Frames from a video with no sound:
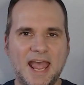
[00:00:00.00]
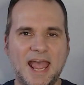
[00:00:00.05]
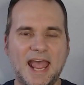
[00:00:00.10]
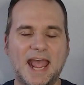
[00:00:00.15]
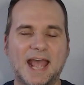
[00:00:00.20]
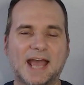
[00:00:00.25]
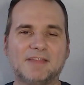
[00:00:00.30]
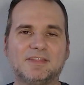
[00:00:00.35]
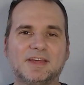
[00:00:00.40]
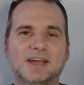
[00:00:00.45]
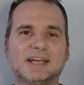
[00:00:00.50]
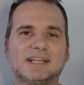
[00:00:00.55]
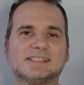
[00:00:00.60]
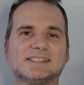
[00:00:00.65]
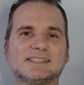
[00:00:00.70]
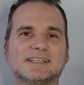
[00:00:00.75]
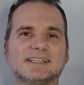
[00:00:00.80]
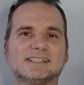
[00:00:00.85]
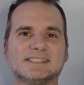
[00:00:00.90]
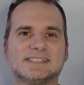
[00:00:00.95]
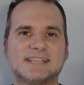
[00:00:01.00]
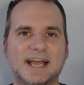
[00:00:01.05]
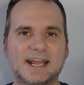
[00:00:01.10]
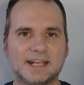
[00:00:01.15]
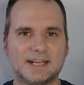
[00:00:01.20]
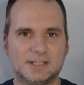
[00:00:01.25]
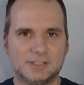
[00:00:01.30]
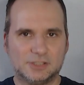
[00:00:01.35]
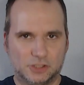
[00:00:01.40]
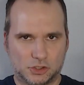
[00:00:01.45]
And then it's the
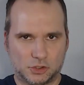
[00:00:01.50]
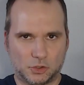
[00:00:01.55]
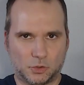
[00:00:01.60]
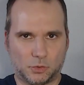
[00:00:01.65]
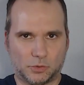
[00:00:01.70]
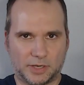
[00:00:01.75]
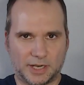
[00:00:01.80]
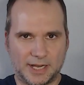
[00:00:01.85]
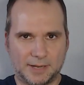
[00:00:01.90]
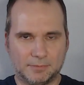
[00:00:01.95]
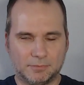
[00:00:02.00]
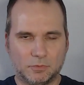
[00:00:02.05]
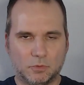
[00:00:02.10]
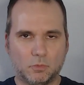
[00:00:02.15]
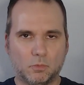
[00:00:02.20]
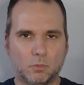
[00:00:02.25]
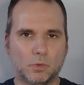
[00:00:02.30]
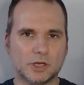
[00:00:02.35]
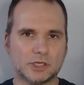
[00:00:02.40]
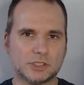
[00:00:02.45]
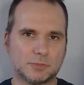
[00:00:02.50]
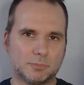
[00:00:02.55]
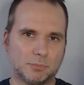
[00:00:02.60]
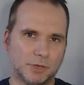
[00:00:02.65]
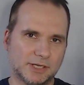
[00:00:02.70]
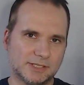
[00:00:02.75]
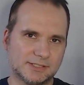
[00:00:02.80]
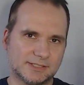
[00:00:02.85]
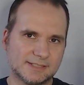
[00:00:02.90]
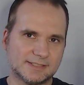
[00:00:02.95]
second story, which
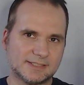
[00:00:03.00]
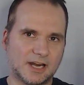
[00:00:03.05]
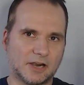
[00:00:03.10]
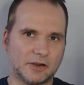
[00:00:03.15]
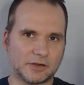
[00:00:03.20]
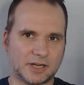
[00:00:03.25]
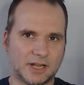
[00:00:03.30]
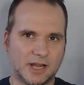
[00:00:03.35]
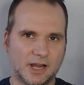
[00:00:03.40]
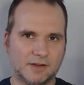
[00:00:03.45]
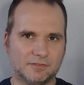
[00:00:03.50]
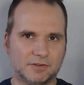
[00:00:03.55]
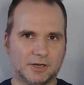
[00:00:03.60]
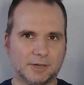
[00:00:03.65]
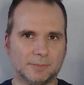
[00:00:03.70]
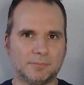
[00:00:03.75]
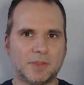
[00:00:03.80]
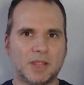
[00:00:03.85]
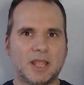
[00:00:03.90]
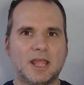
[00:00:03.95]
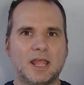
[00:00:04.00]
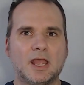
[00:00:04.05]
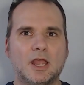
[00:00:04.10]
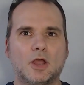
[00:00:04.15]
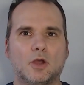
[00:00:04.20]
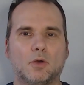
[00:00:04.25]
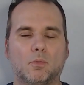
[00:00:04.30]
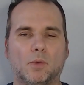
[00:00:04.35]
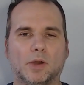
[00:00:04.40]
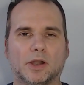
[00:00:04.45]
brings us our cover,
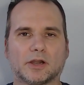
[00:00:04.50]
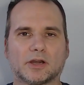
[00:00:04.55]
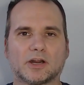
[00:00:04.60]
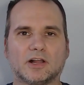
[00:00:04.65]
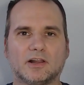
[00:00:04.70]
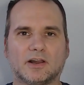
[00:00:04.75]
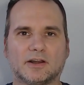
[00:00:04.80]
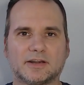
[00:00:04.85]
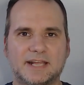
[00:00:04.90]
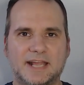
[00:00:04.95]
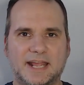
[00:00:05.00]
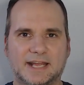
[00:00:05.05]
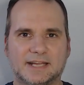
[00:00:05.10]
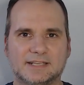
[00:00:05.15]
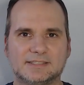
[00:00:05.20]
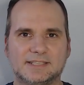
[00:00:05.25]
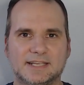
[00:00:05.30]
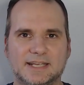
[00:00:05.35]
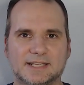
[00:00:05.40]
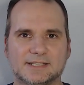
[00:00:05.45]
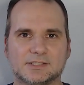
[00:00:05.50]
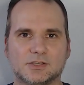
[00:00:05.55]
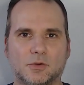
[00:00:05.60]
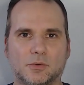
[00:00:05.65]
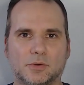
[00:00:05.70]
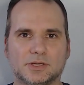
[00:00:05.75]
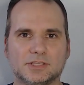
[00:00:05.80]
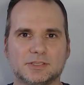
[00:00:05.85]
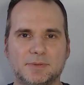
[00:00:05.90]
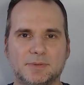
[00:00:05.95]
where Clark Kent is
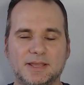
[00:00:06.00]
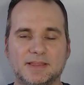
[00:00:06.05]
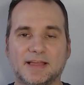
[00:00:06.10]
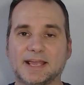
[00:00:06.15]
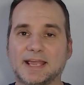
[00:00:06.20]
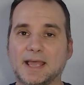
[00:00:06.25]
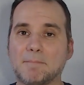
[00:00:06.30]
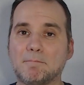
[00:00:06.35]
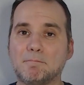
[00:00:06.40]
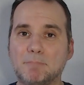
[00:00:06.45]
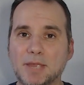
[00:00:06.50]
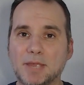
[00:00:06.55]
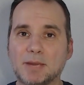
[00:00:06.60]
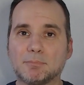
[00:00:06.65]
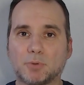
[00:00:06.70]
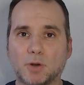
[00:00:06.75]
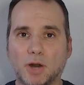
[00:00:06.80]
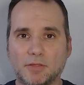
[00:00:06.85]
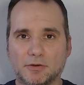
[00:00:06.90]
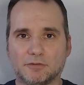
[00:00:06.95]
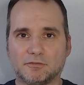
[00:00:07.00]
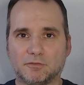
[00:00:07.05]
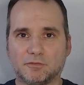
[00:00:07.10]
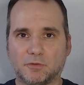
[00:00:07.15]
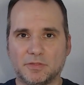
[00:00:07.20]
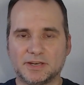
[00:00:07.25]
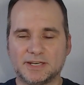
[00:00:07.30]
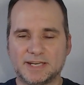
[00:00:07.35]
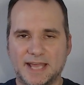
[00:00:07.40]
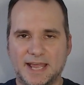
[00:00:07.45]
going to be like a big brother for
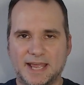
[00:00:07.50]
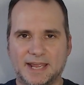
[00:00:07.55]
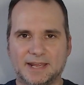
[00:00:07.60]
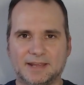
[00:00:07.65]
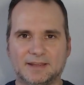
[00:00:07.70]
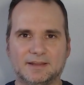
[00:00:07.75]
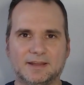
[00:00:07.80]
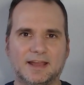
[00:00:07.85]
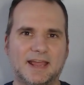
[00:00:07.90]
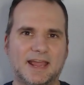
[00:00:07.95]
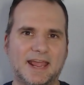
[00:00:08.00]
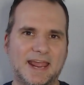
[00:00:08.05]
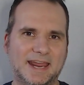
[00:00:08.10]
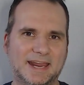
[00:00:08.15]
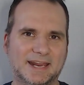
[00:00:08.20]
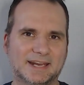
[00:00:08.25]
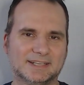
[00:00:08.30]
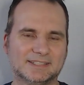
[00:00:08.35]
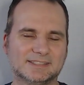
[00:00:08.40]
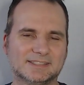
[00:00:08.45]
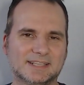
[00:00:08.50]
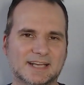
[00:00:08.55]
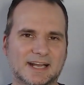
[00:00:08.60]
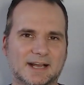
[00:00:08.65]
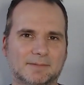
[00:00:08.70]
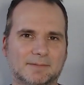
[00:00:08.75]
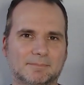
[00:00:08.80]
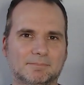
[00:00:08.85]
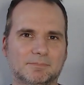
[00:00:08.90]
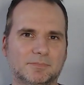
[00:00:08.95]
the day. And
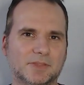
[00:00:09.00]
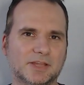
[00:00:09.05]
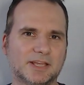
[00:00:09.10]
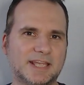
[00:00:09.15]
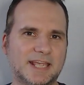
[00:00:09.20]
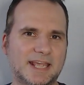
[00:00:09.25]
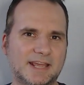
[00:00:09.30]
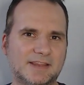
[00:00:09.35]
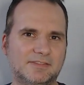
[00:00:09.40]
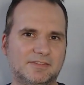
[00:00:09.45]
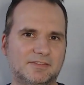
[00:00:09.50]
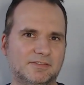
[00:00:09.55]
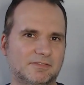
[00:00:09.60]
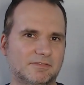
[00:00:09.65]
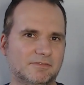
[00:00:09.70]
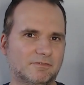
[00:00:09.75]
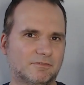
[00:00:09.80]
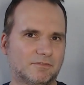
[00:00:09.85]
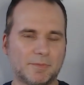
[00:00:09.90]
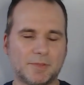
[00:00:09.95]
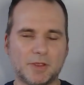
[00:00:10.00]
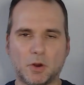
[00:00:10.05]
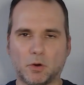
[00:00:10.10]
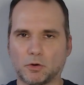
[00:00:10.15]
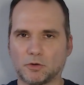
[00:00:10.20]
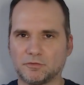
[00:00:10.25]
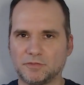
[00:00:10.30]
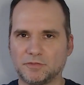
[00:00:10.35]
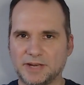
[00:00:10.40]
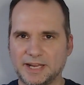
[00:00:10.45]
uh, the kid from the
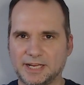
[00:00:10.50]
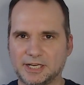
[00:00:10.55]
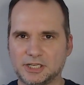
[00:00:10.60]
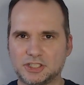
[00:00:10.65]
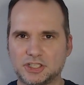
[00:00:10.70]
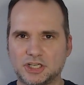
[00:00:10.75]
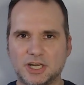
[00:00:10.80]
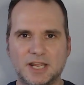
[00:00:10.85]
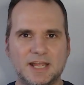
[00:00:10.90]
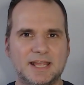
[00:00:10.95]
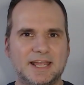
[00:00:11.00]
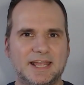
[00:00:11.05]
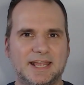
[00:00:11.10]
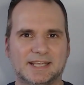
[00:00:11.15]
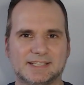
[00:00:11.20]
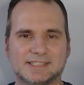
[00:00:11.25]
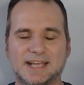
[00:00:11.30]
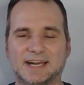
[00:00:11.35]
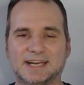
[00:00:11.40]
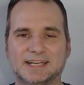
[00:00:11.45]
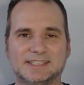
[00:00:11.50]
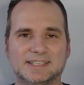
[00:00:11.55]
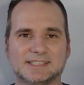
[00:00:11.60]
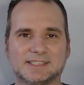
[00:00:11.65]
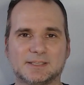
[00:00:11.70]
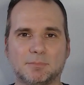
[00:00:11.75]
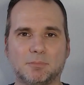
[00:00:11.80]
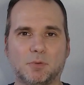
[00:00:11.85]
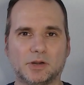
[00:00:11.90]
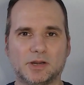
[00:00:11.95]
orphanage is kind of
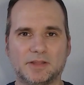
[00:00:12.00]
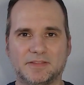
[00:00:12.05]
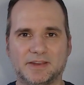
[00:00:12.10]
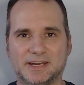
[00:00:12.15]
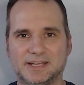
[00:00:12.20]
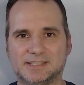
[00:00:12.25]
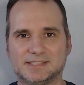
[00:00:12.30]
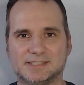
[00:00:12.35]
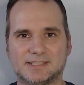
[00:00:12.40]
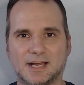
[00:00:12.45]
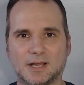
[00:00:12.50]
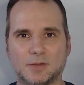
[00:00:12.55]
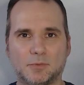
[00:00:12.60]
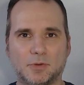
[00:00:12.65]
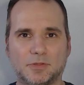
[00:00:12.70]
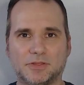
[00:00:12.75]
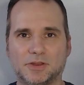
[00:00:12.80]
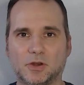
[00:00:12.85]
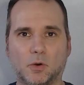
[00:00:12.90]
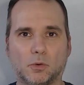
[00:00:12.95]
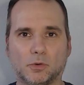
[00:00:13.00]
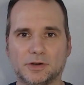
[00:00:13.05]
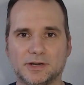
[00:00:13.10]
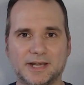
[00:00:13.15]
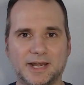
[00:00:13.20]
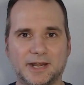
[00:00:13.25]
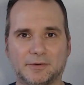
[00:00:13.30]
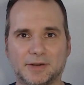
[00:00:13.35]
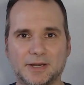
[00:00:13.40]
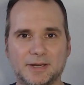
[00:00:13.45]
disappointed that he's stuck with an
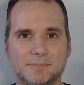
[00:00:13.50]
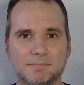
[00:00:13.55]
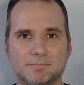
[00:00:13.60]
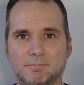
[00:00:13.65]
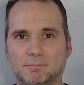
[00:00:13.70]
ordinary